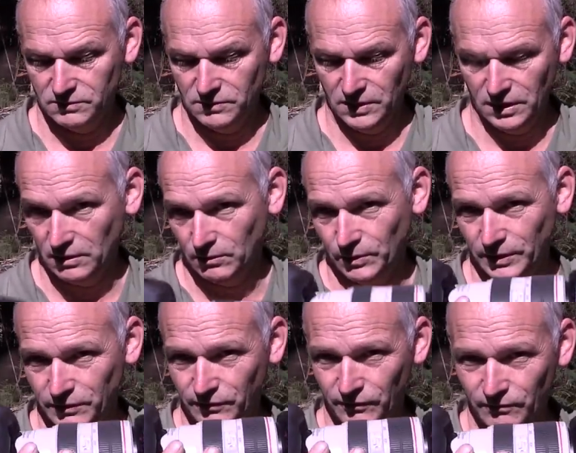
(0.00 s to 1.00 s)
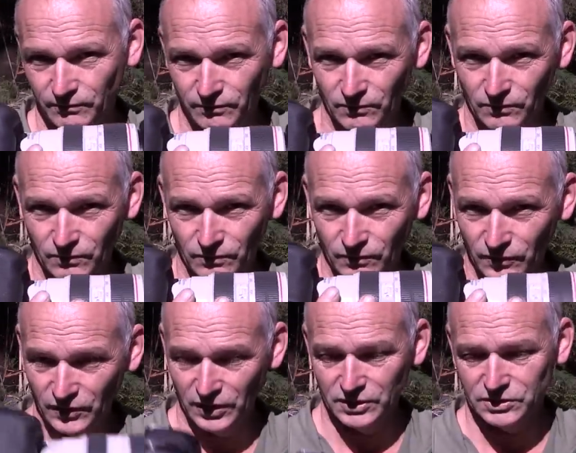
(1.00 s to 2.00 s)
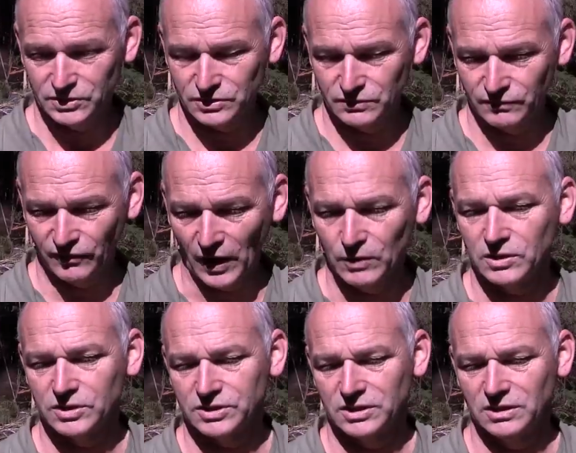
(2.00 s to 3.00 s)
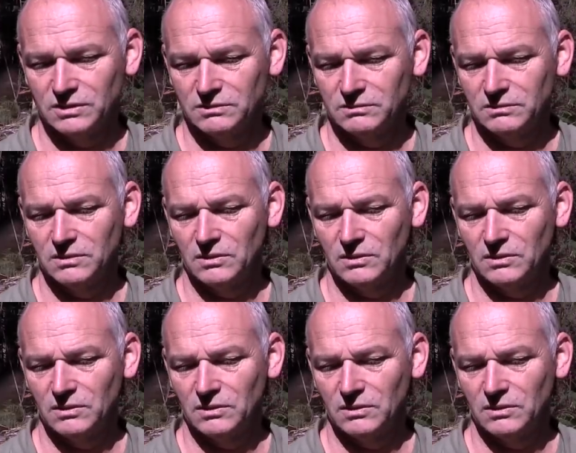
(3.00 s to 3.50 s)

Now with this focusing,